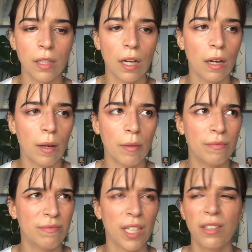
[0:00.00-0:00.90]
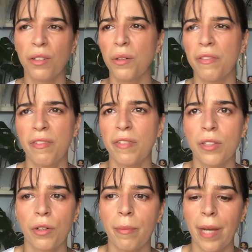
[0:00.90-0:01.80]
I don't know, even
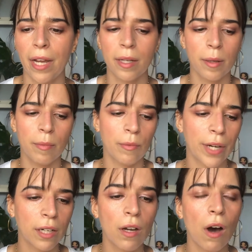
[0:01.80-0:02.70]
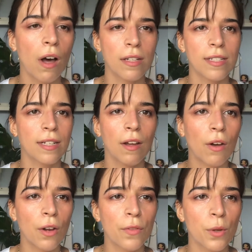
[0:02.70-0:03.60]
Victoria Beckham, Wayne Goss, and
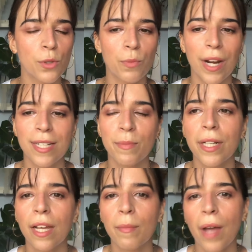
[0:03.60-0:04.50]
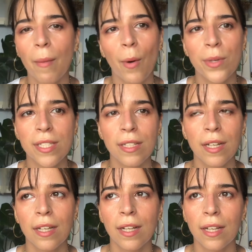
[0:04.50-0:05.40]
all of those brands, but I've always
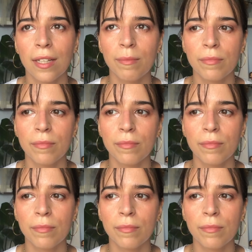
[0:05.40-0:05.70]
like,